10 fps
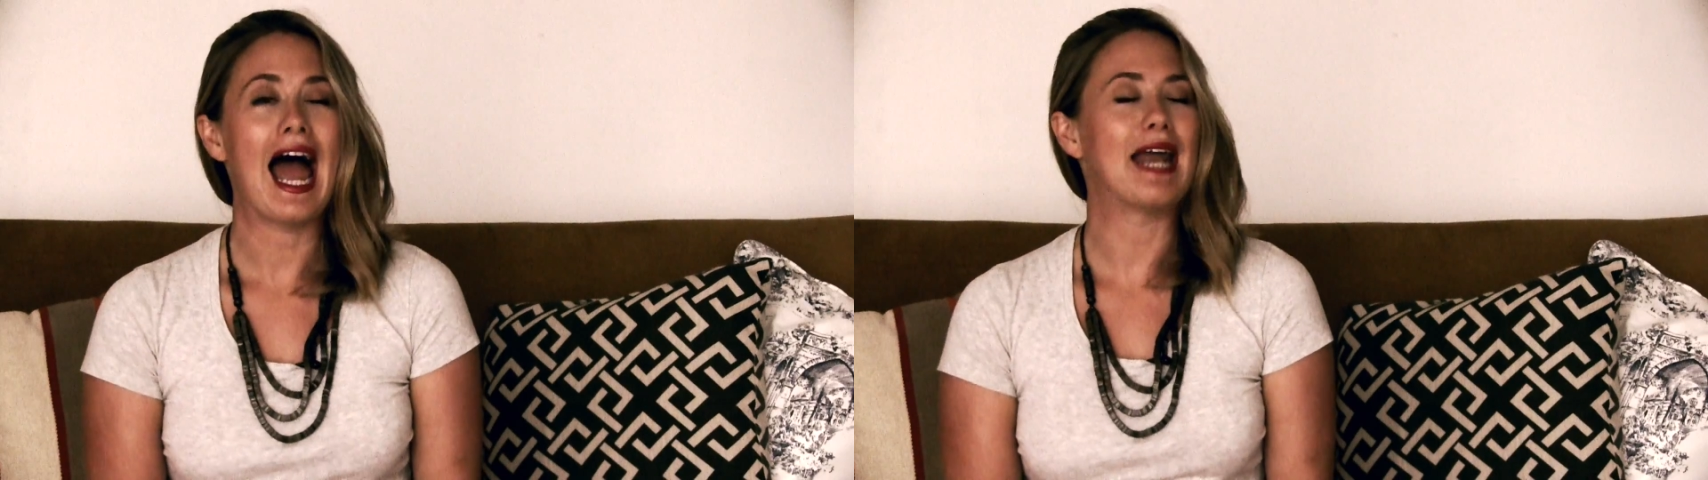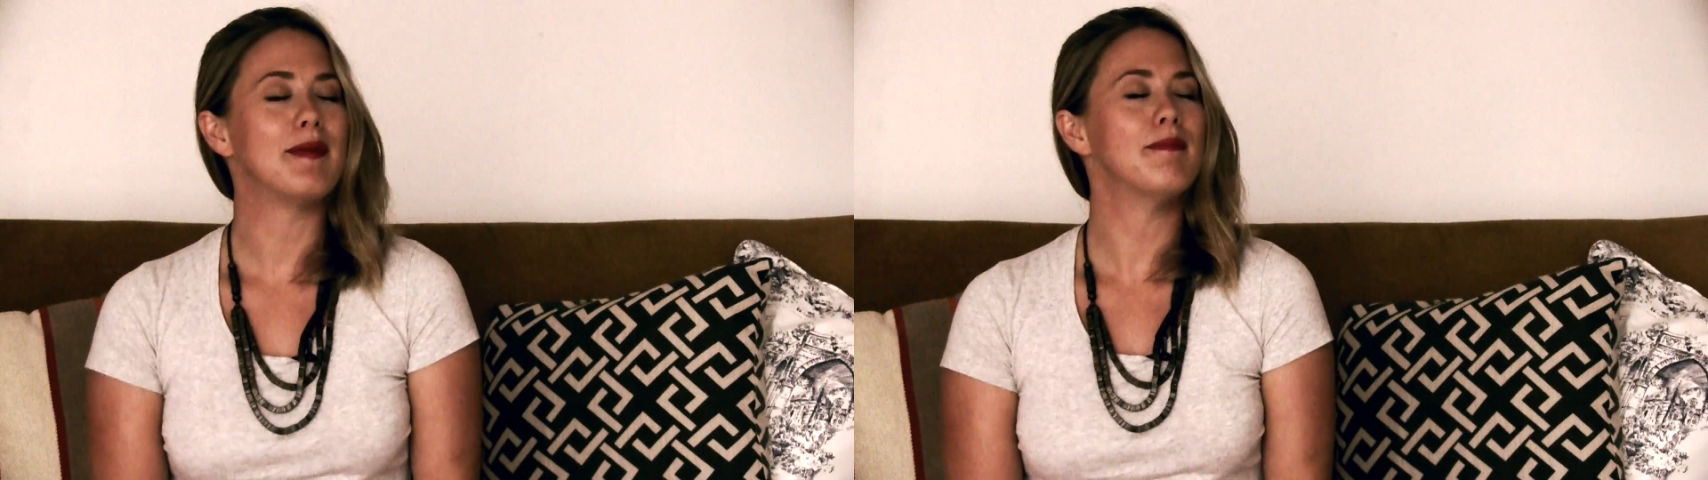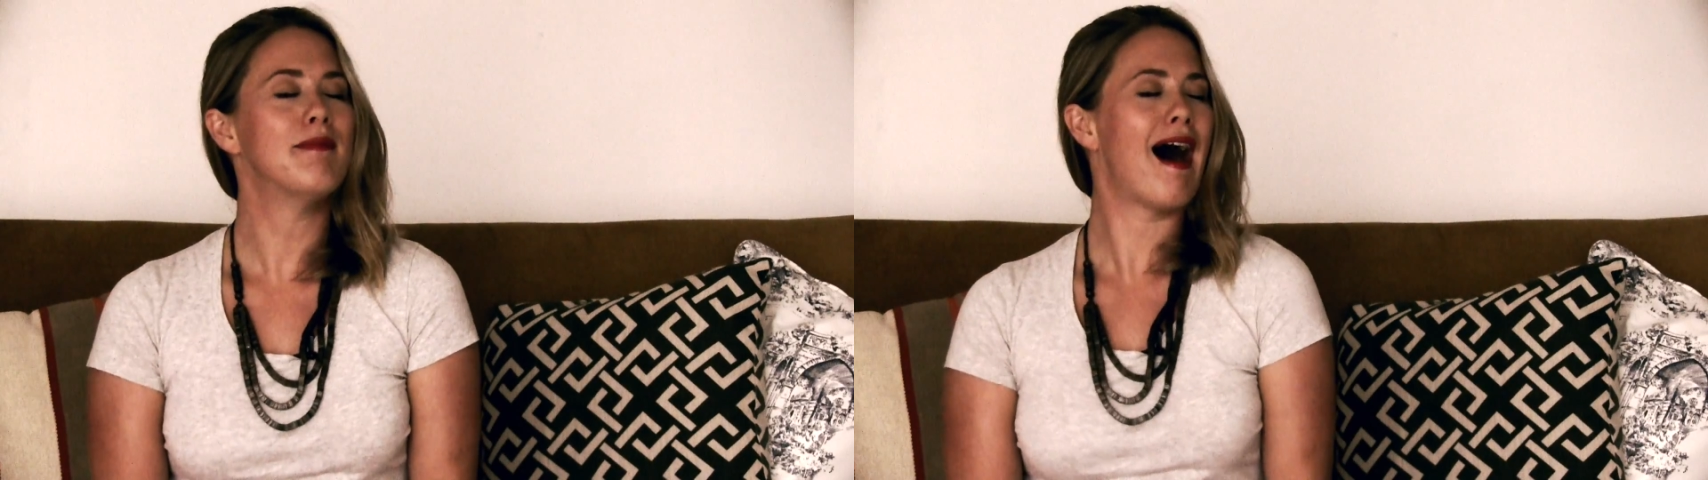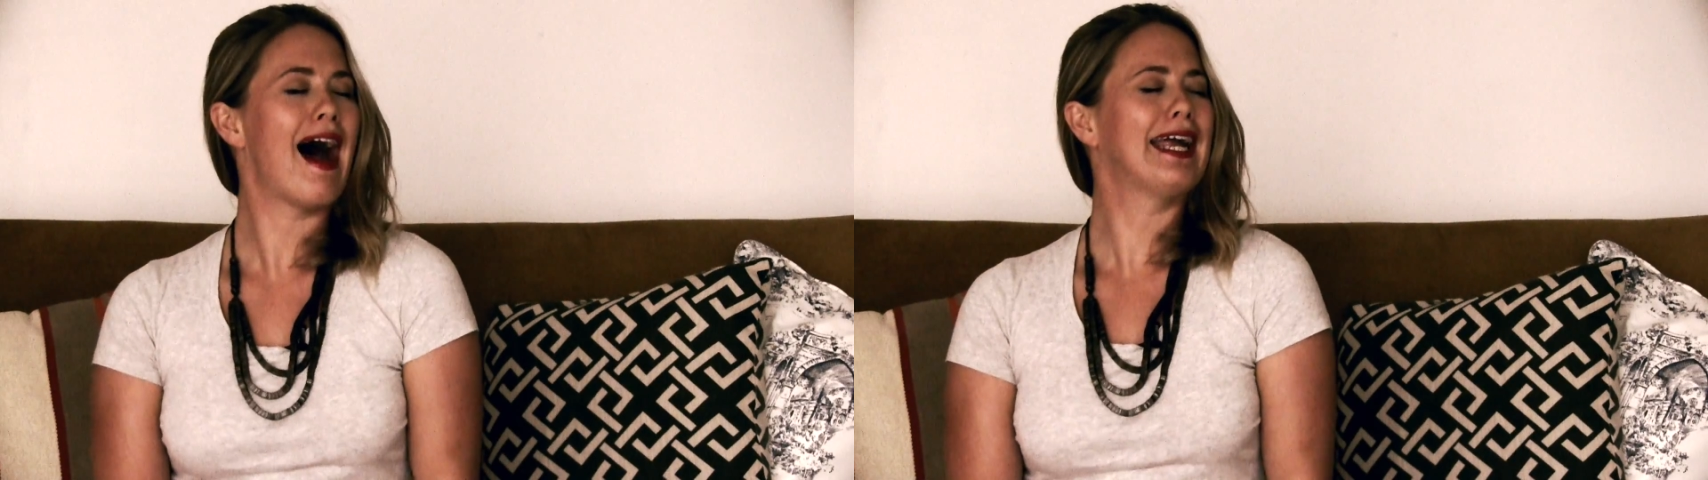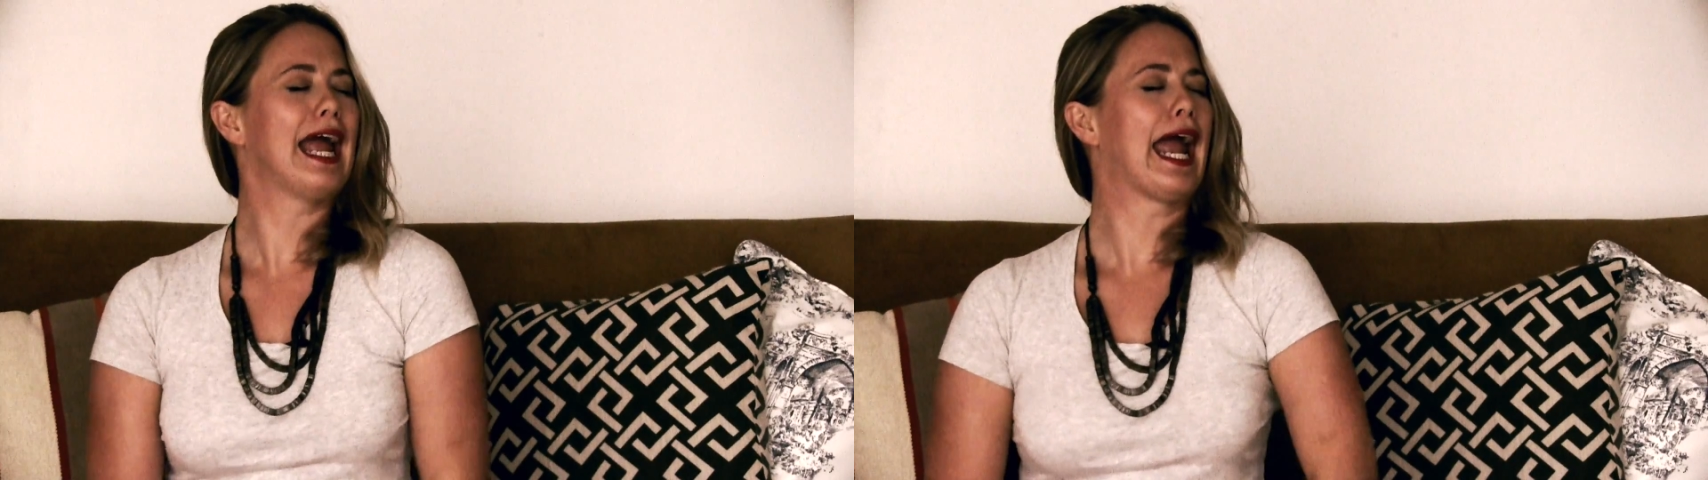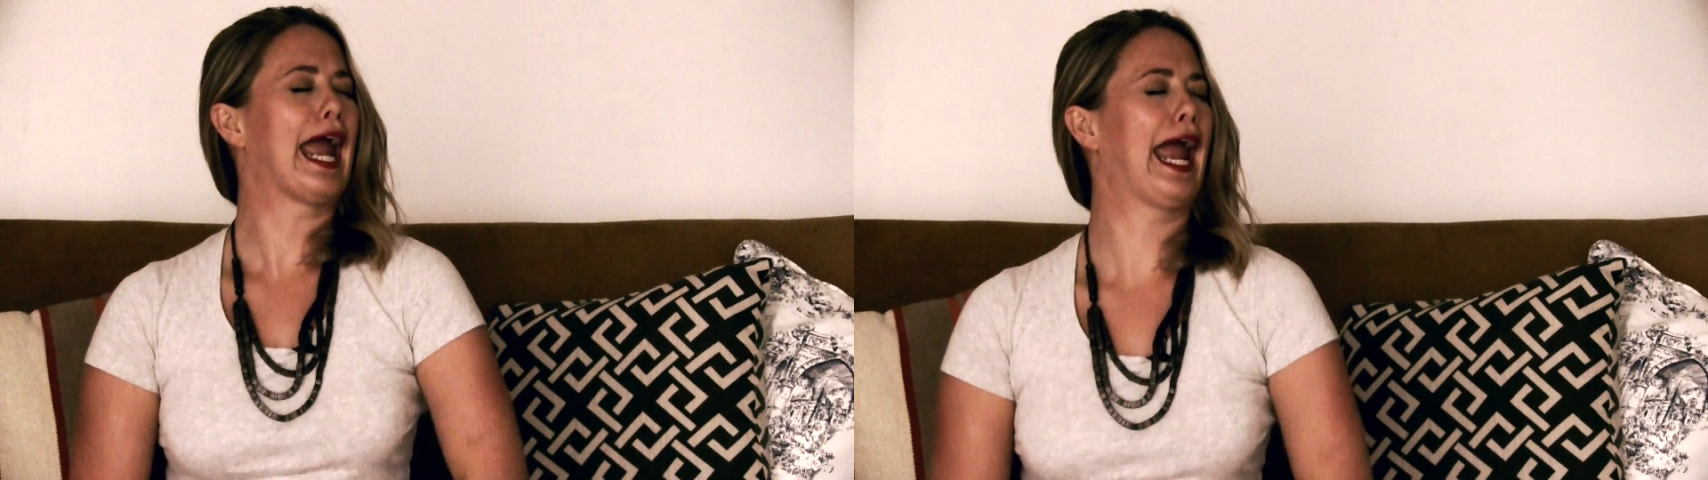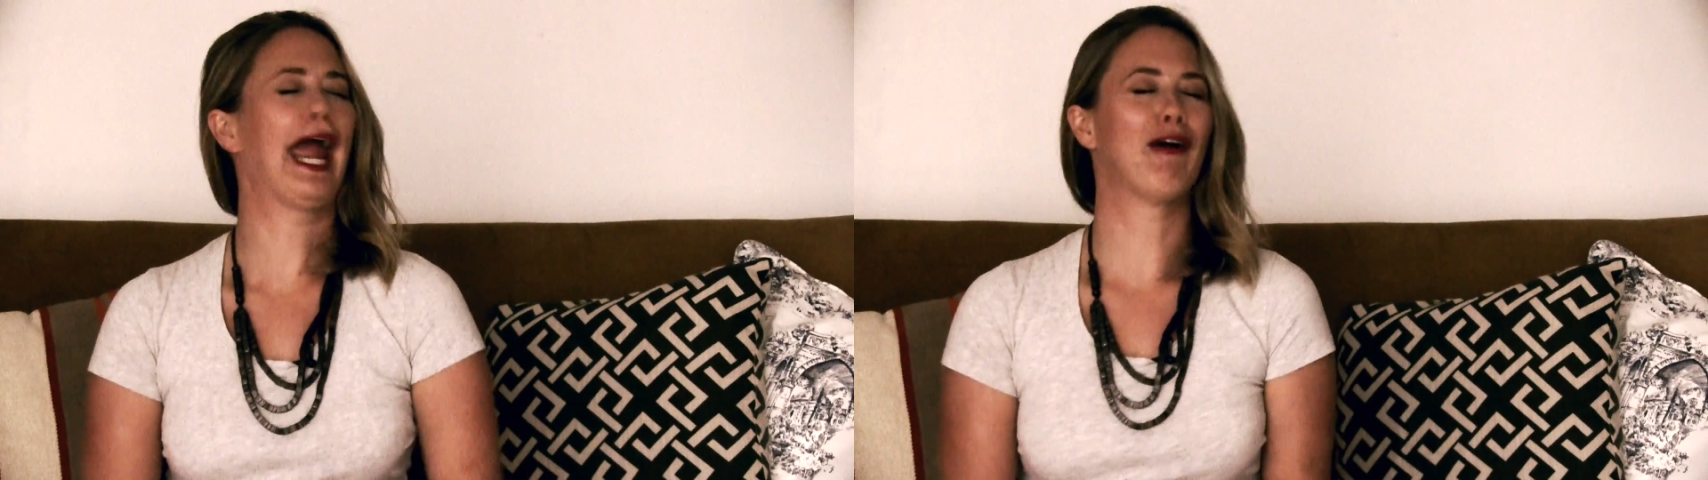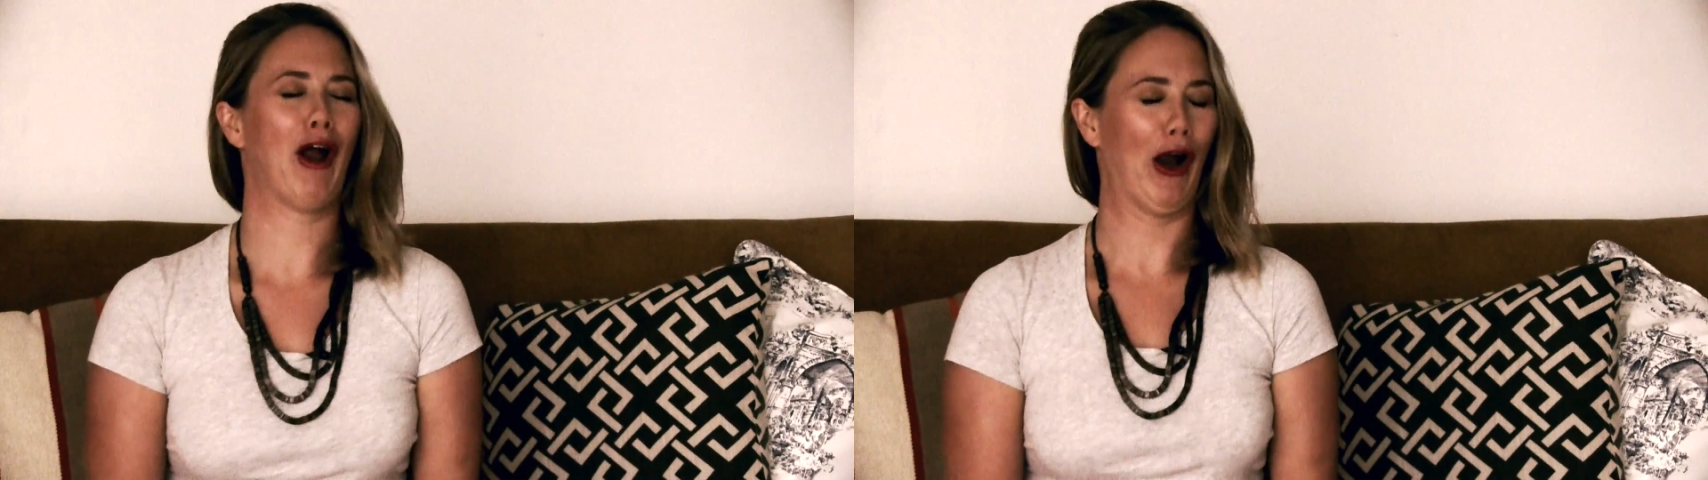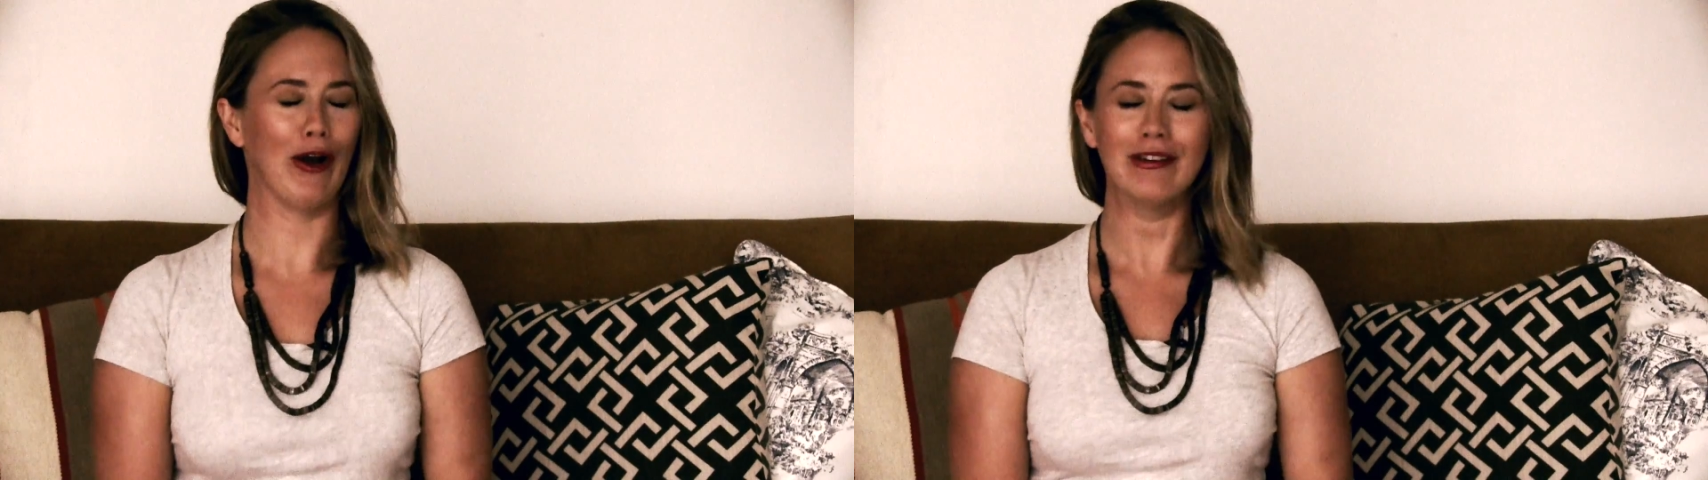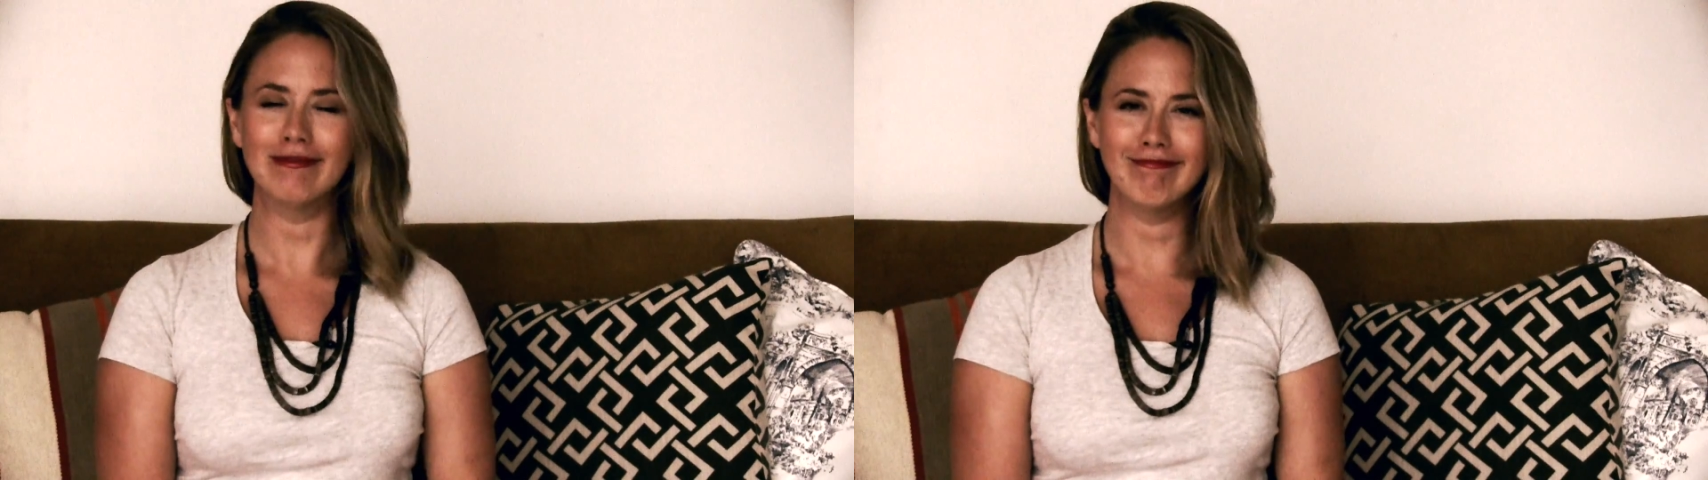and my
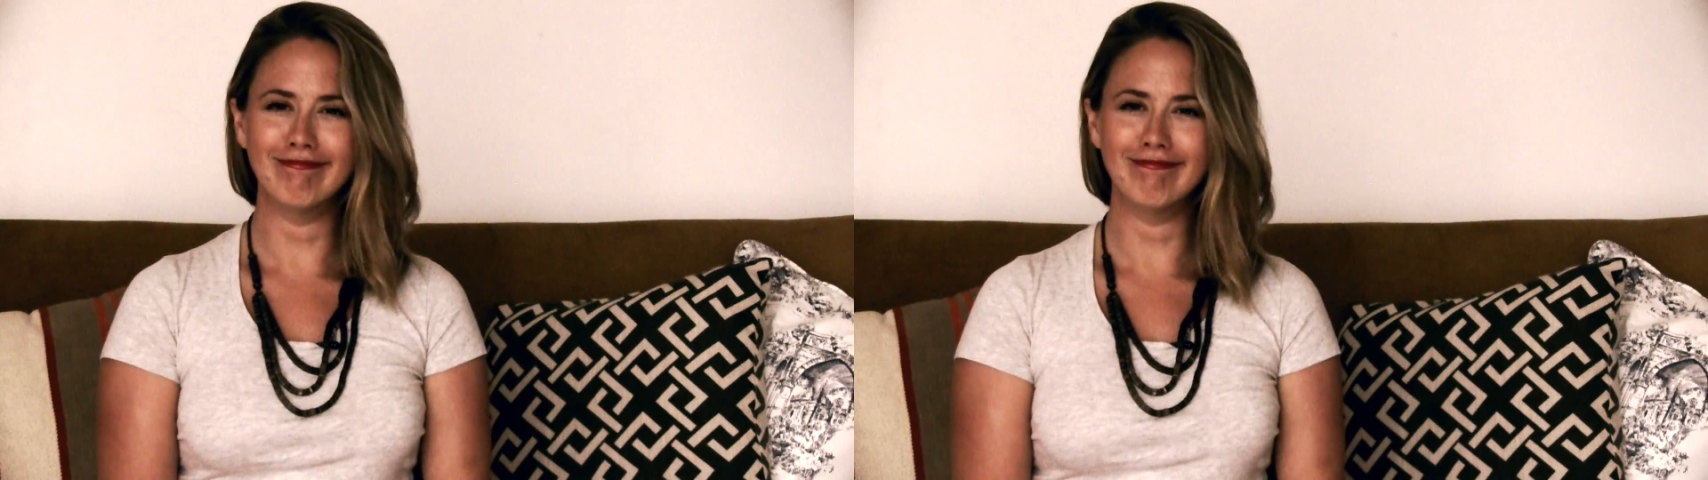hero.